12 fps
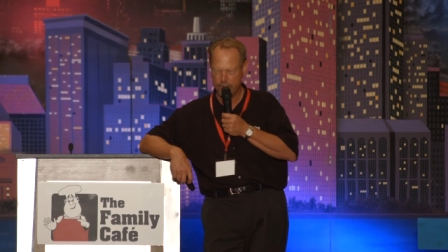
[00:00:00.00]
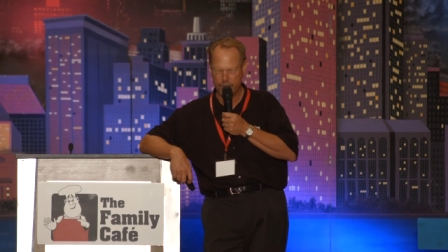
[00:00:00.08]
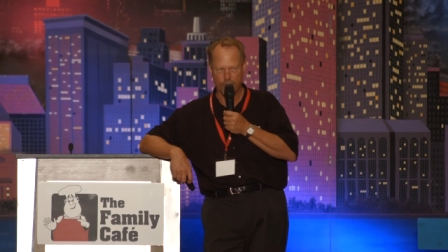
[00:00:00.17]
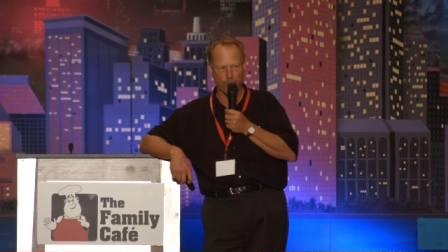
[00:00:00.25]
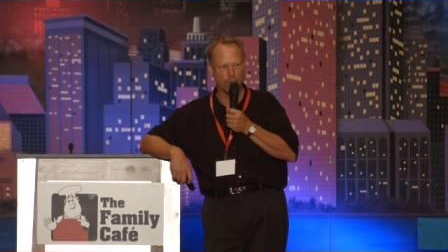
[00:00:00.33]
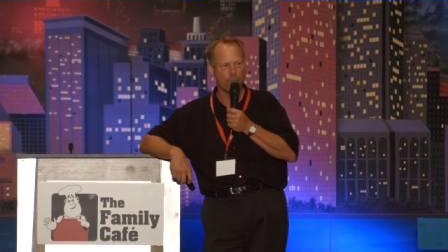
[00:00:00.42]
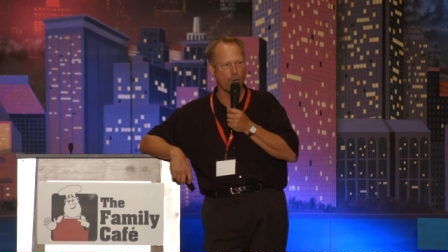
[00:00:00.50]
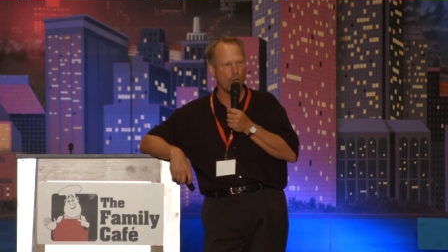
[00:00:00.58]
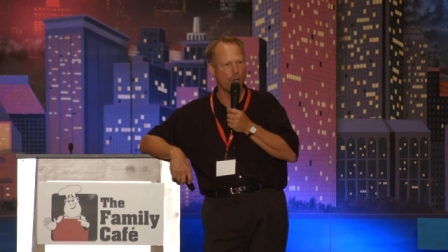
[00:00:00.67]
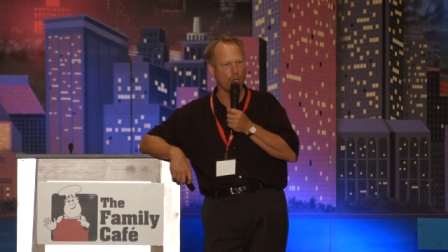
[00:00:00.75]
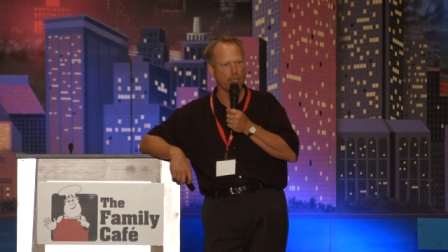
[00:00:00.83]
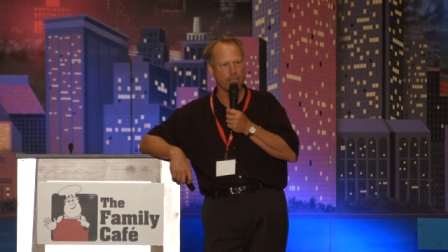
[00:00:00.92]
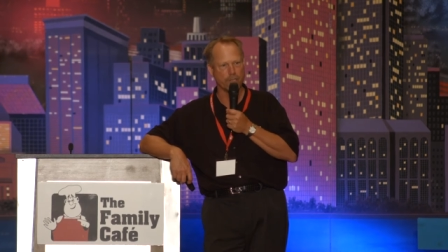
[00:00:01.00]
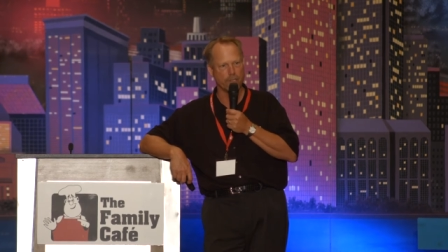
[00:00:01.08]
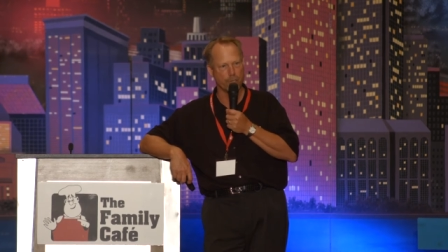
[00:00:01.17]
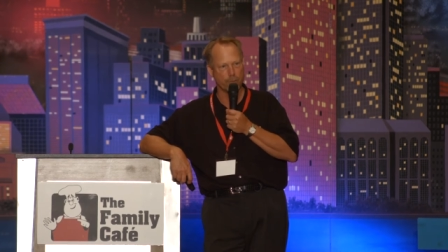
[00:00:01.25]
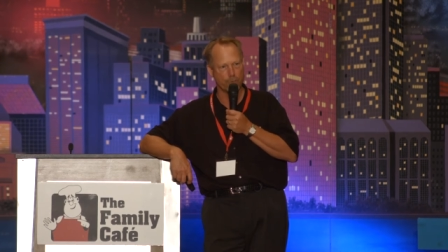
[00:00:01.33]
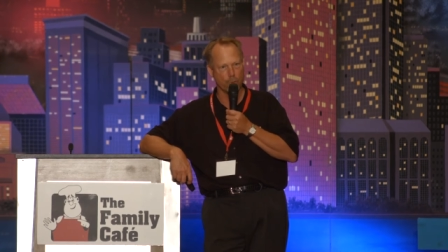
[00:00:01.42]
There's no tall and
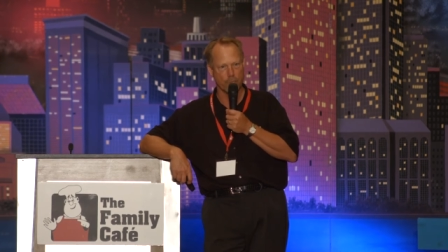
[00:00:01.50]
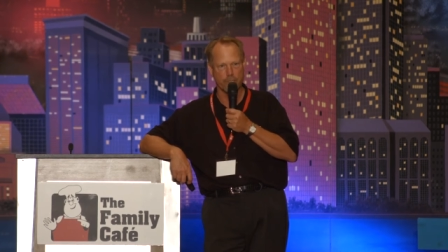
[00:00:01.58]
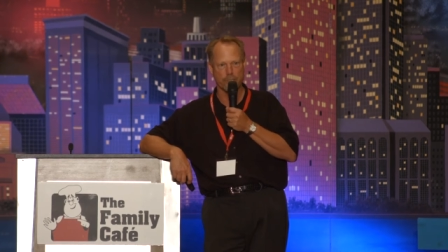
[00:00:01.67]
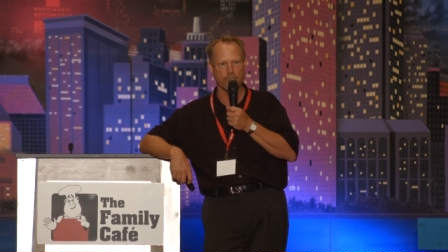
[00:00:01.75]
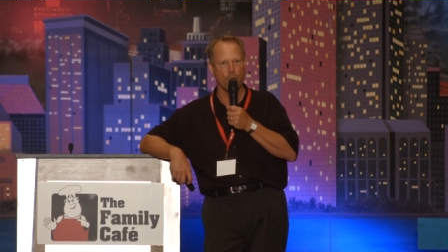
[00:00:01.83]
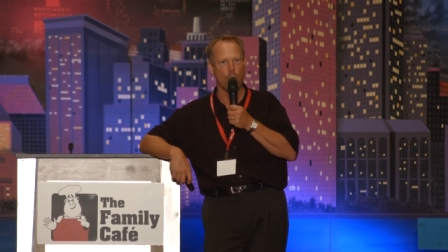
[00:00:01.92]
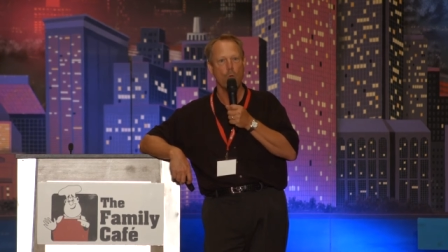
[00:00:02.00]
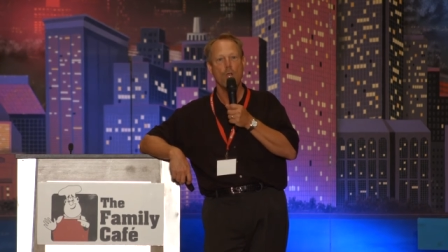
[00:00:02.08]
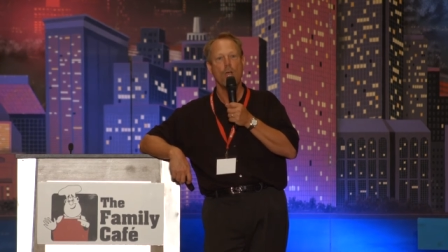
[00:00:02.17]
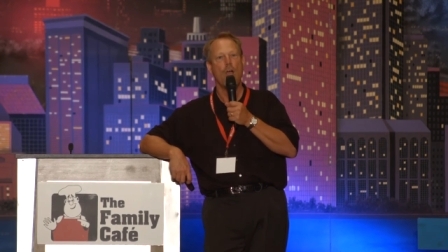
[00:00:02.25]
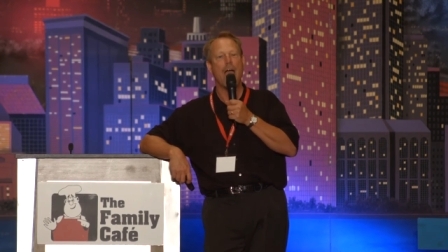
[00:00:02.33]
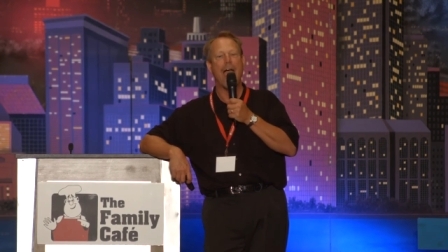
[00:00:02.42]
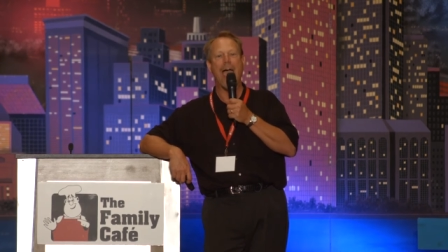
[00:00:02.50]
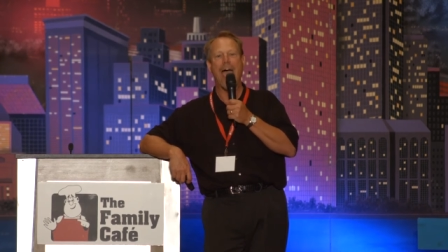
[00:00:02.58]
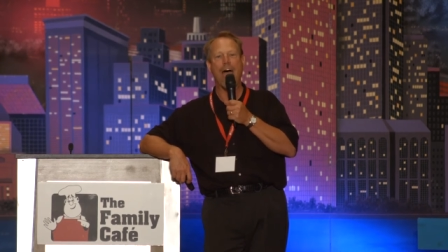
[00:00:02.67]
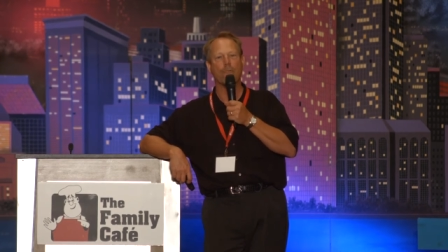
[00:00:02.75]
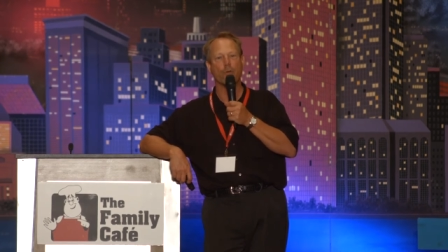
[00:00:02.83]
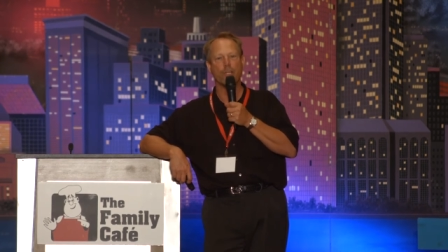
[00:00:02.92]
there's no short. There's no
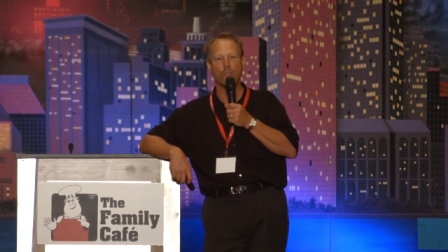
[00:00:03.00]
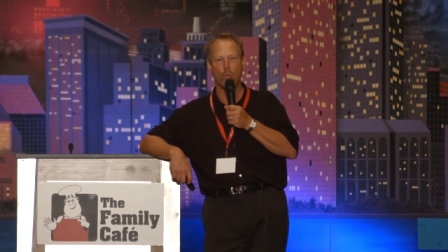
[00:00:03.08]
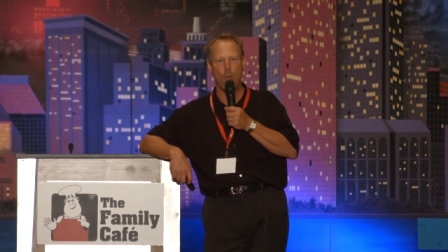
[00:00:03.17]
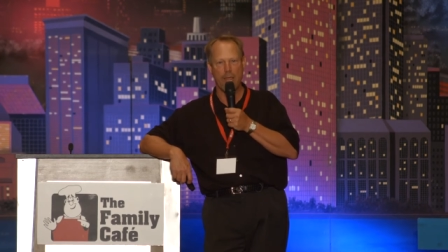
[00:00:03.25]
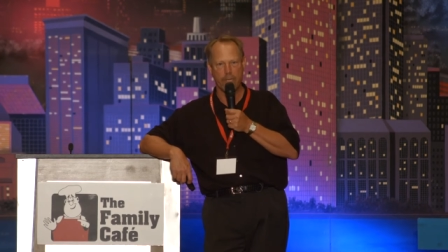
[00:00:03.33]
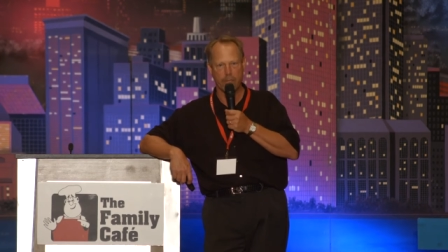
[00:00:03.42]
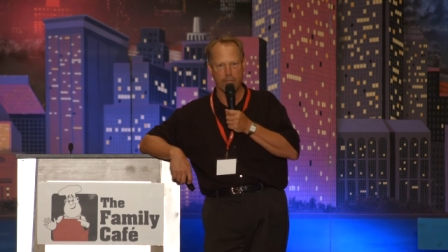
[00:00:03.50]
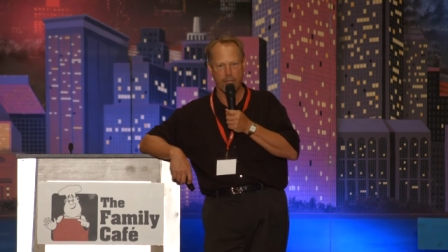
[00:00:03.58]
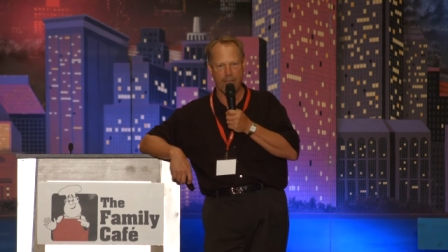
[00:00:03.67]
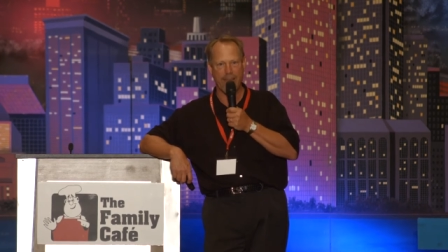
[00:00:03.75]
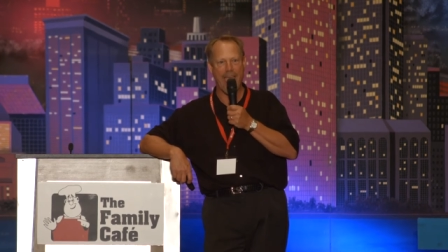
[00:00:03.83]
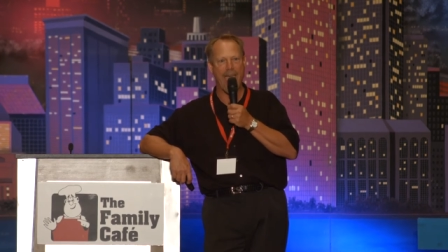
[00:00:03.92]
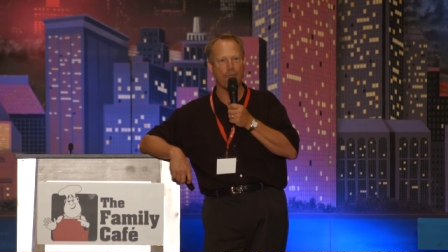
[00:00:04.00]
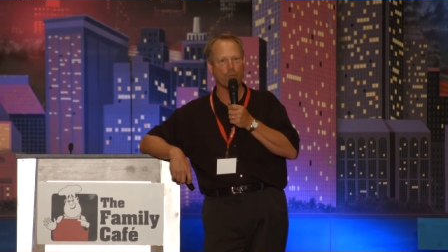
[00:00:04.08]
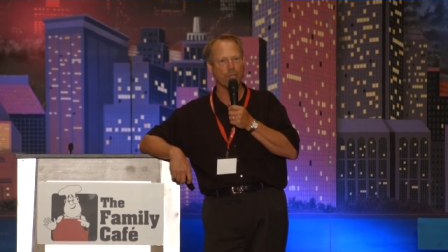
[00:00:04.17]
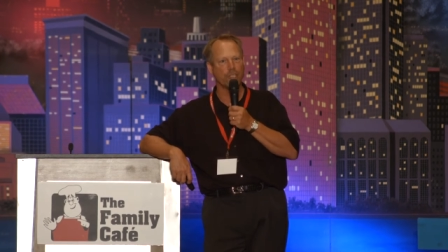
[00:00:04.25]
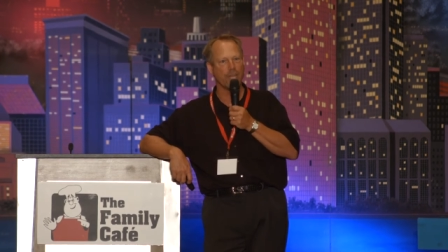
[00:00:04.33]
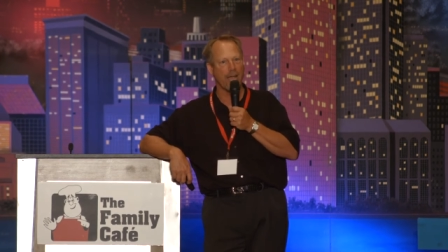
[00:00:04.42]
average weight, an
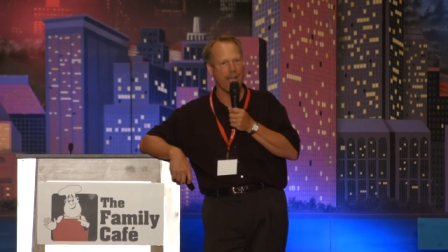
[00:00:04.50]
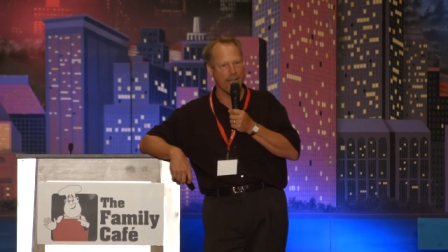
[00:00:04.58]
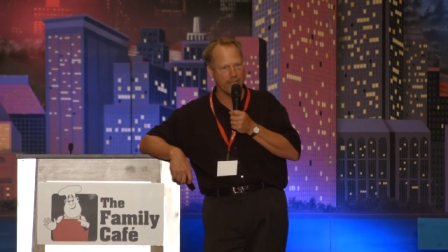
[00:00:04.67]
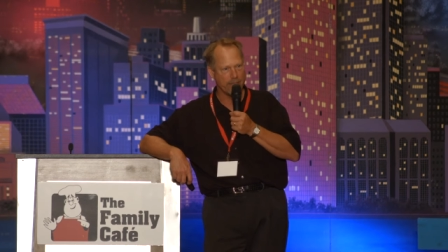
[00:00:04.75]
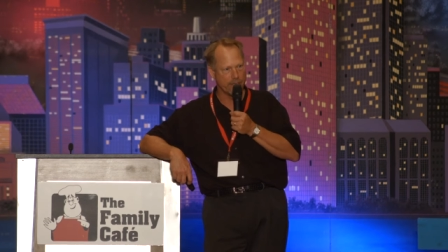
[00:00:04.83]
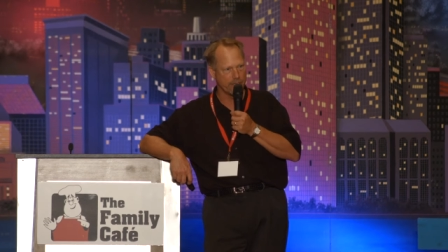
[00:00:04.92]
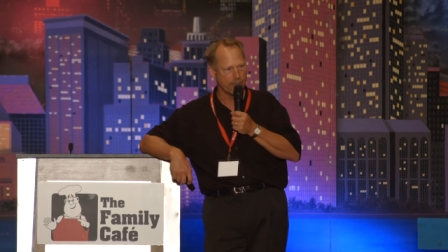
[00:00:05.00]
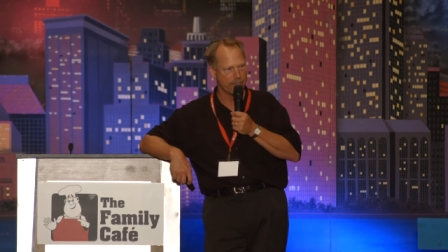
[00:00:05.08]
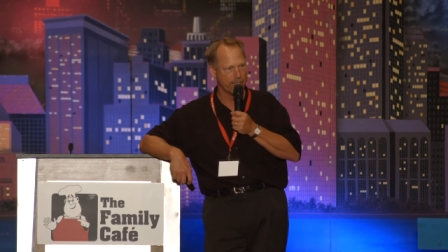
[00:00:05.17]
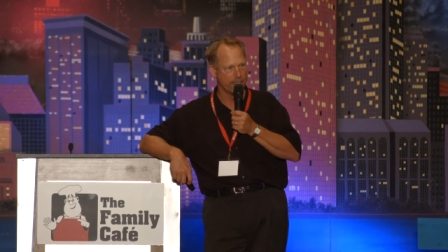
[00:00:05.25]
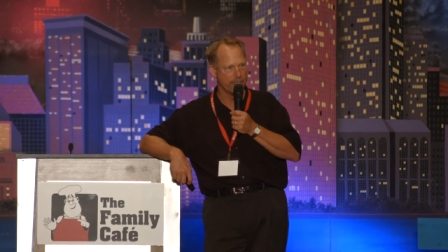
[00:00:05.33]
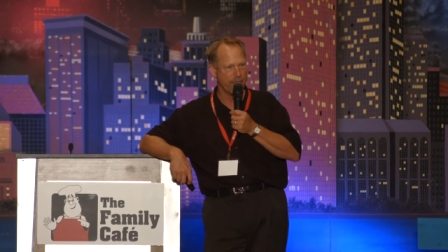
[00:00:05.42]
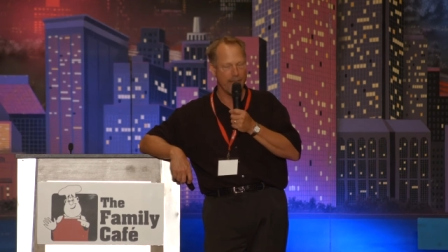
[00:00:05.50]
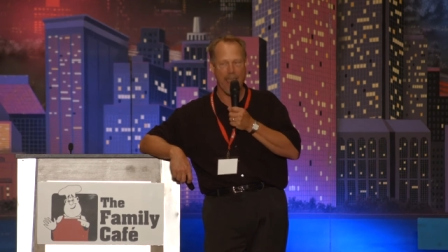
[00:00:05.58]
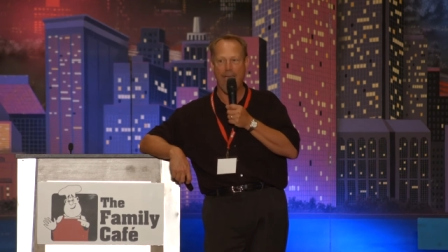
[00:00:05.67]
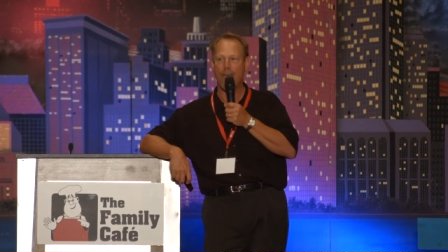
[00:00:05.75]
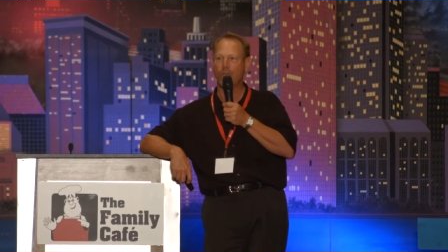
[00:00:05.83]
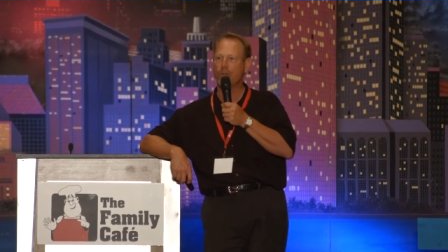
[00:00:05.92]
average height, an
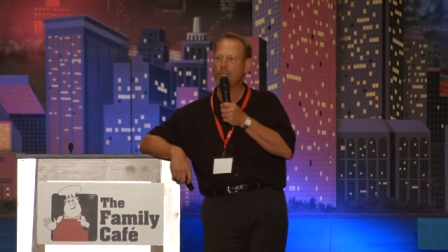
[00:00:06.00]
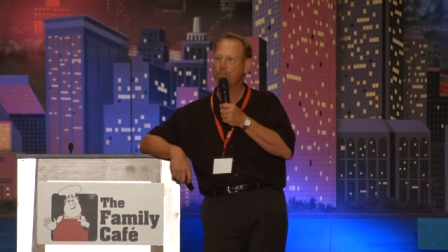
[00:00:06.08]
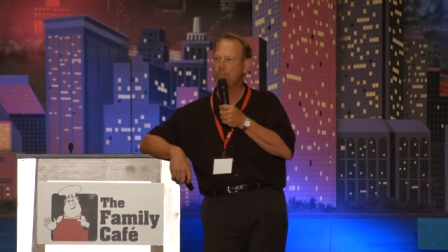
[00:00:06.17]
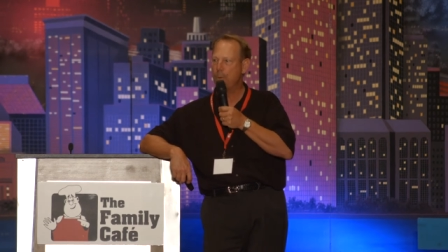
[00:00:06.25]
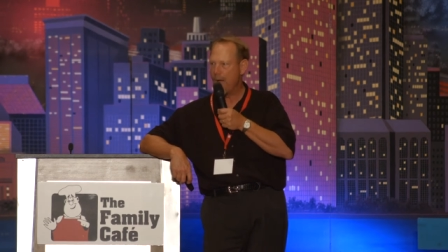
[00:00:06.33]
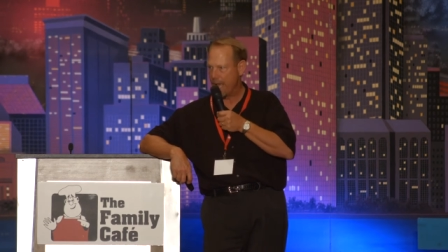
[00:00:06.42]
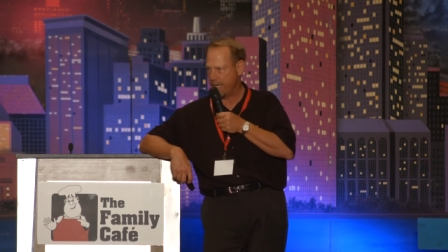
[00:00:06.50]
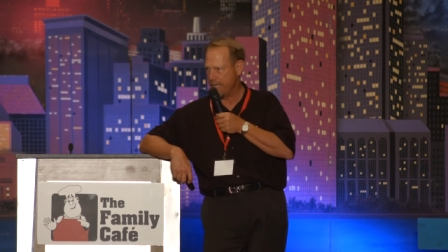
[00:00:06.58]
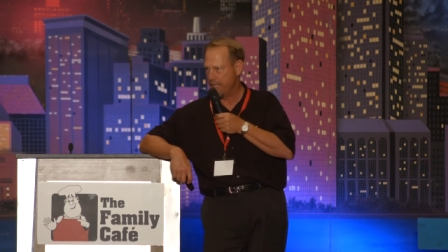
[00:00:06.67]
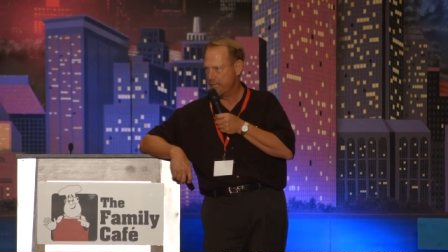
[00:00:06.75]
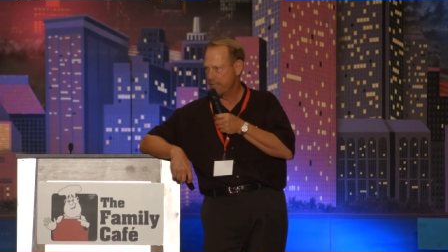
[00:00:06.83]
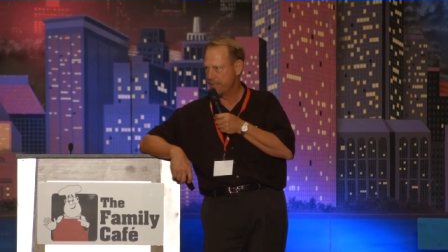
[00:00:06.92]
average body.